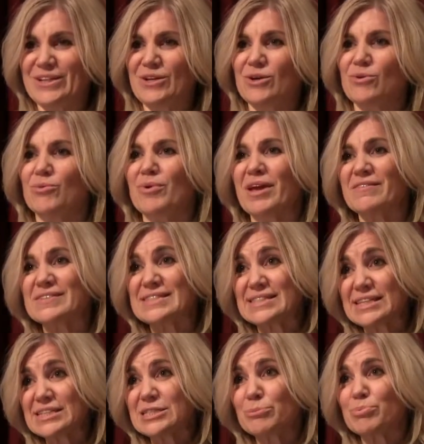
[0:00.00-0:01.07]
When we have
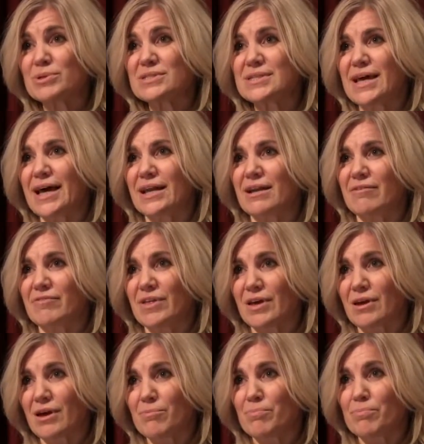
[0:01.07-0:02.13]
60% of the
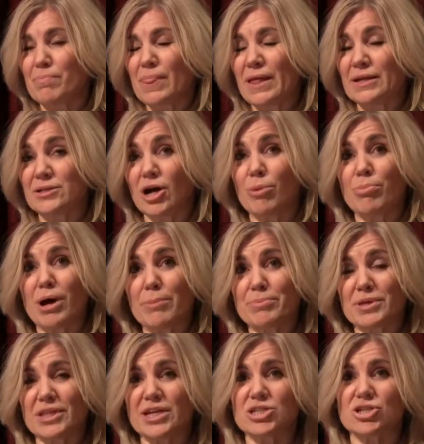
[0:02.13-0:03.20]
adult
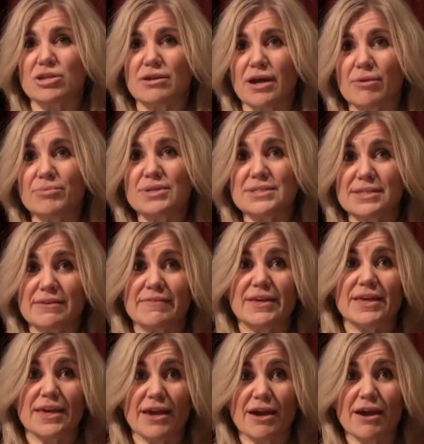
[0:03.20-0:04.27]
population not receiving
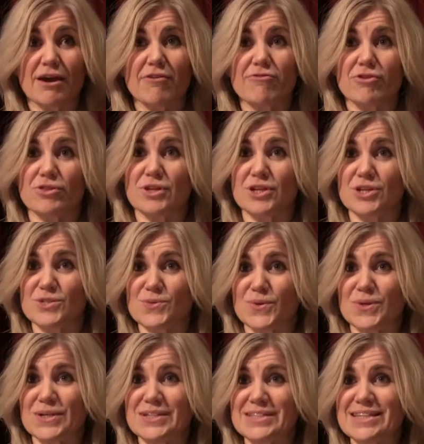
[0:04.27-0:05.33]
care for the
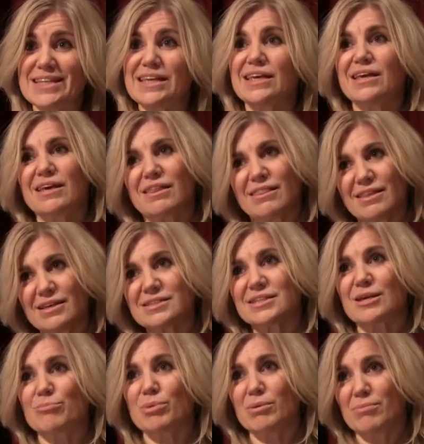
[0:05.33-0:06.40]
disorders, this can
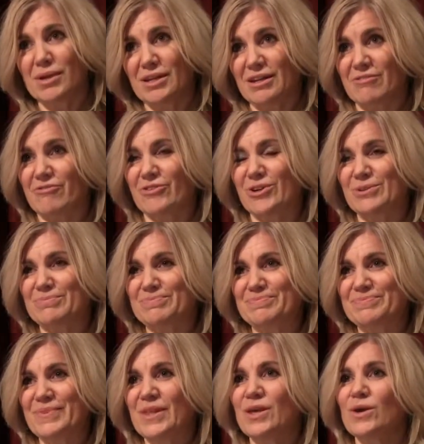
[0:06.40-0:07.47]
be meaningful.
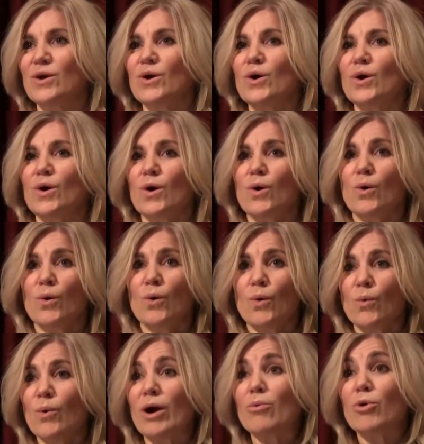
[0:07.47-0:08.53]

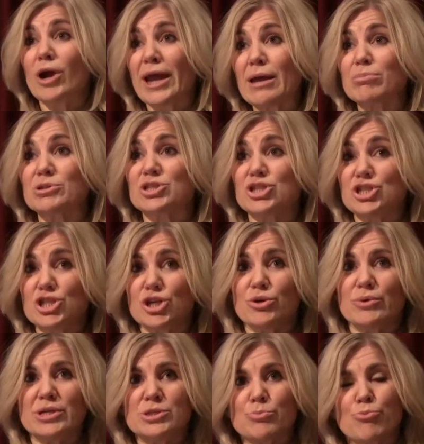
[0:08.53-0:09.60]
What we're able to do
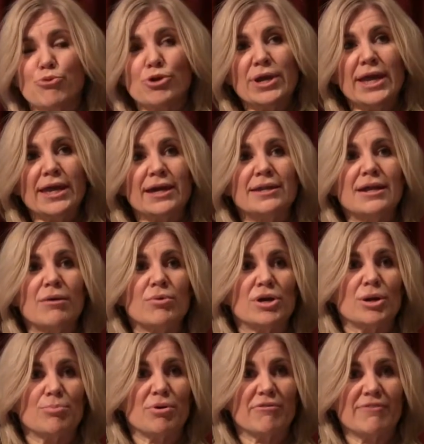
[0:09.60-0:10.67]
is bring a network of
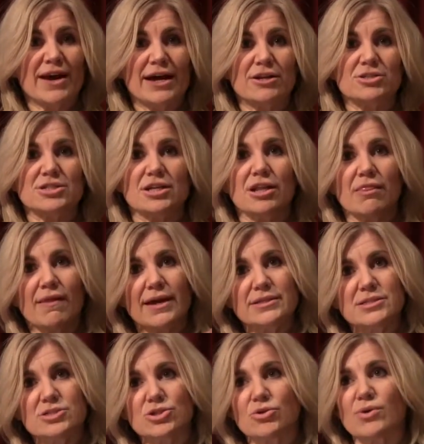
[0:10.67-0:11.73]
providers that are
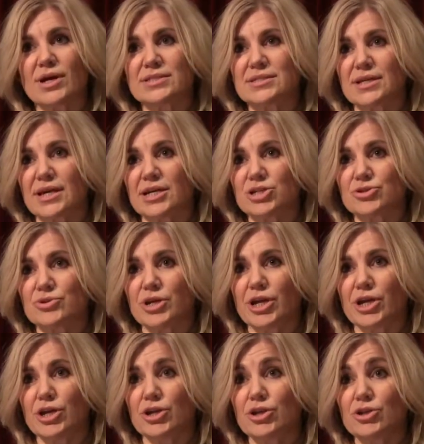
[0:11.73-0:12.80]
licensed across the
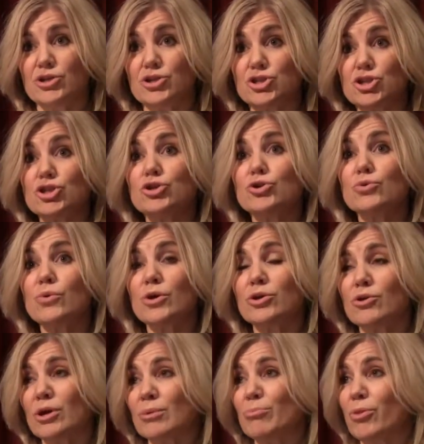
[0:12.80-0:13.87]
country to your
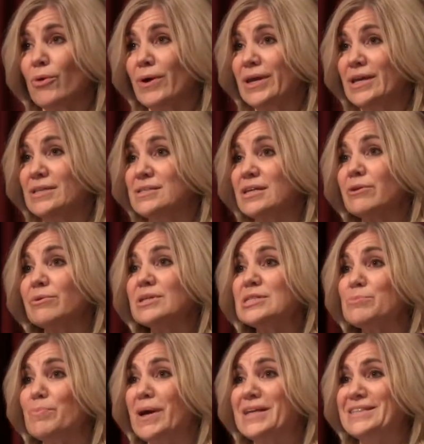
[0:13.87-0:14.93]
employees,
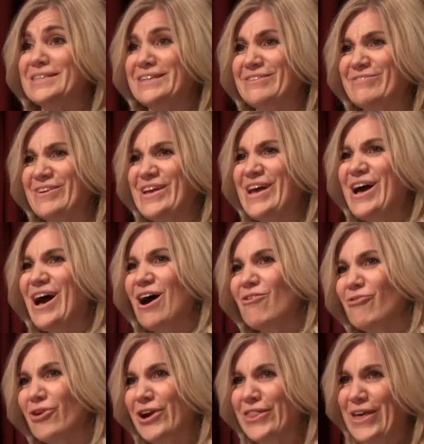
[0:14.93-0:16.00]
irrespective of
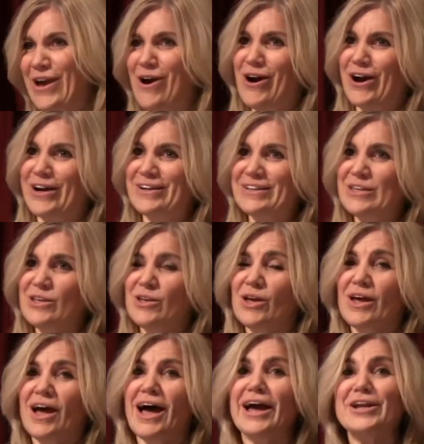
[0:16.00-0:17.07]
where they are.
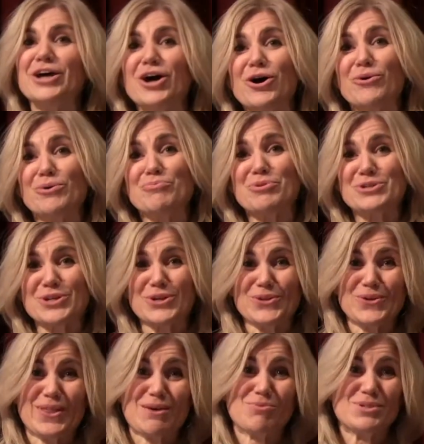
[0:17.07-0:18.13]
I know in particular
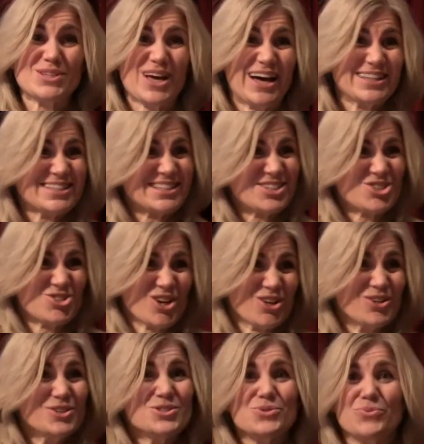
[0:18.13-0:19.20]
that Wisconsin
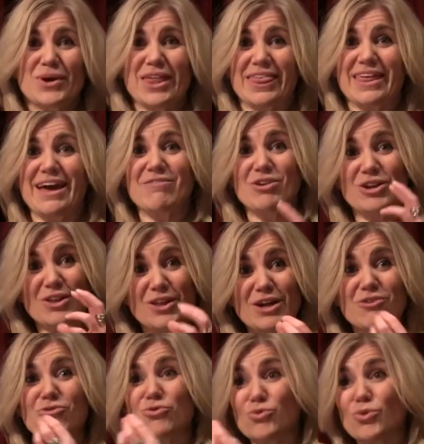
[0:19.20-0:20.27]
struggles with having a lot of
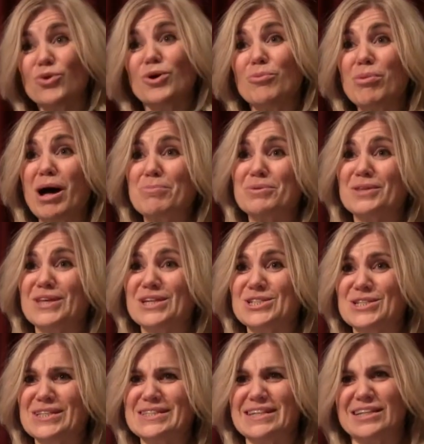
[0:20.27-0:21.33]
rural
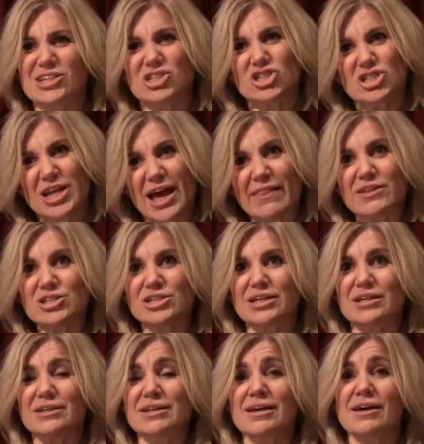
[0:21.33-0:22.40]
populations, and it's
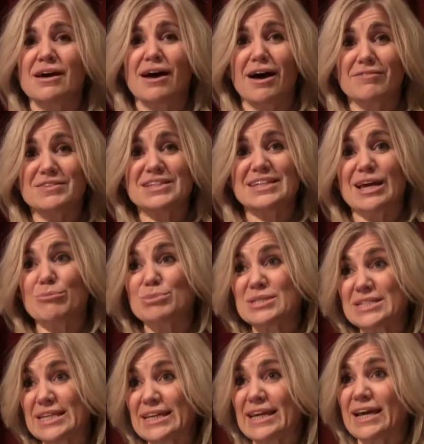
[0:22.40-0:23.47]
challenging oftentimes
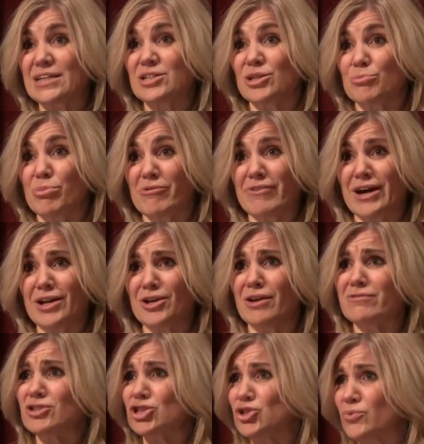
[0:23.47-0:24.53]
to get to the provider. You
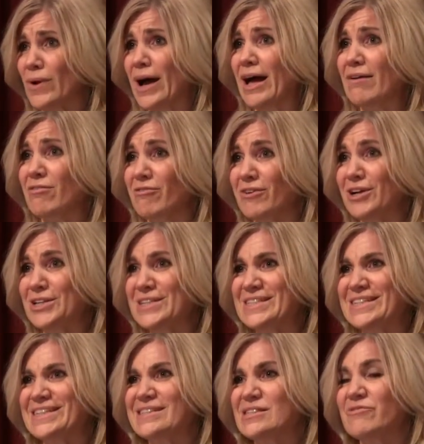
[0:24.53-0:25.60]
have to drive a far
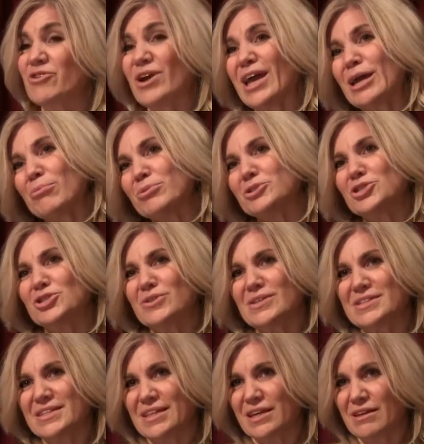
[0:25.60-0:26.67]
distance. If you're able to do this
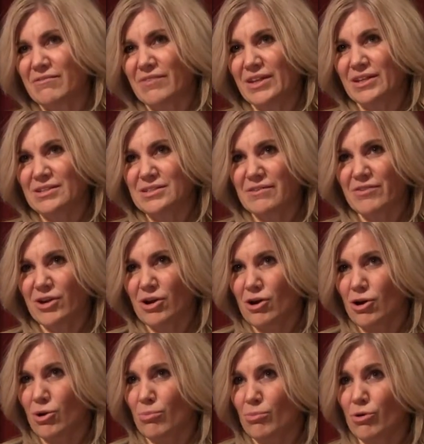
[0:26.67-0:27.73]
in the convenience of your
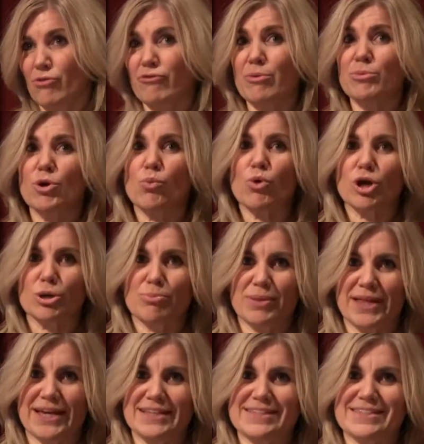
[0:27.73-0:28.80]
home or from your
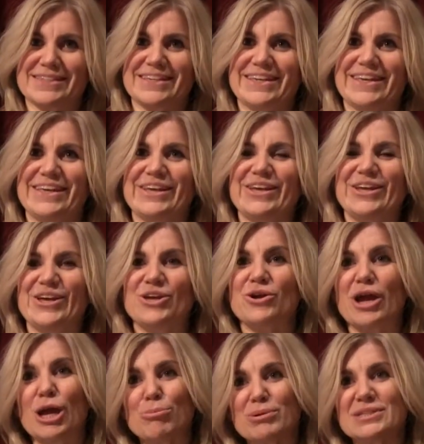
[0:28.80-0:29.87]
workplace, you're
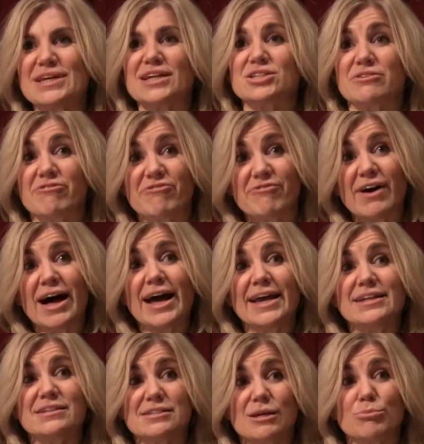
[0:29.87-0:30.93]
able to actually
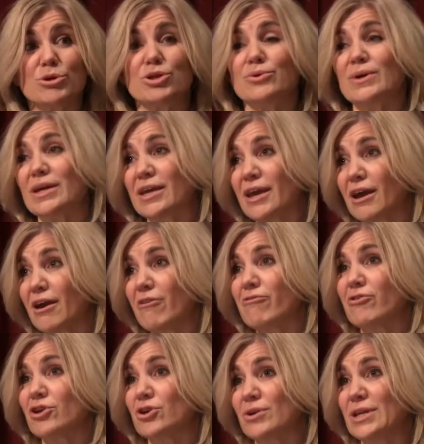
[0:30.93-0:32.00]
find someone who can care for
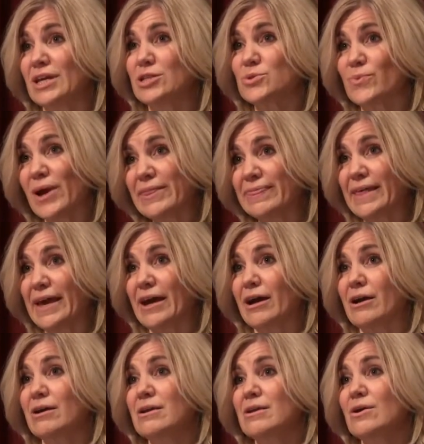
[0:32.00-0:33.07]
your needs right
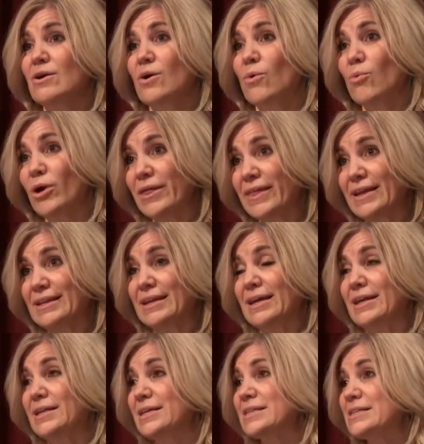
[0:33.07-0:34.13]
there where they need
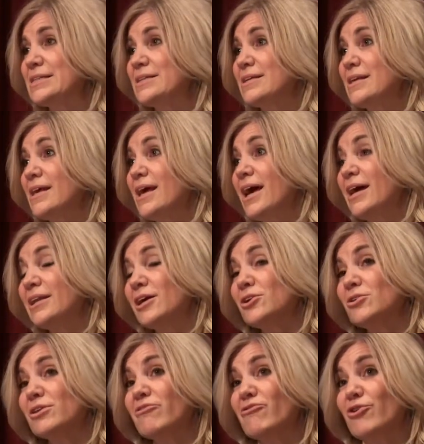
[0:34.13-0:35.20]
it. And not
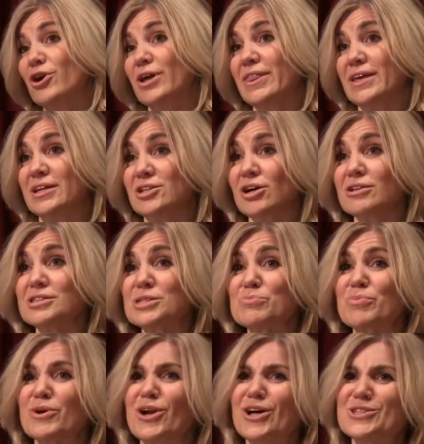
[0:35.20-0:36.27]
only for the adults,
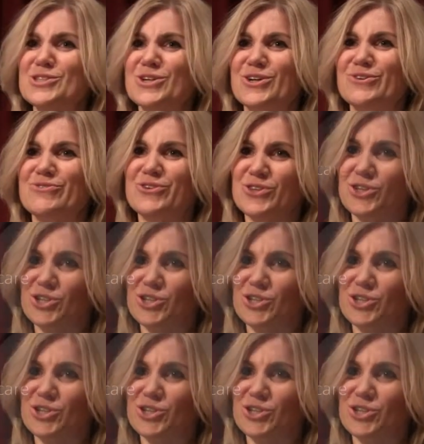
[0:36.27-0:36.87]
but also for their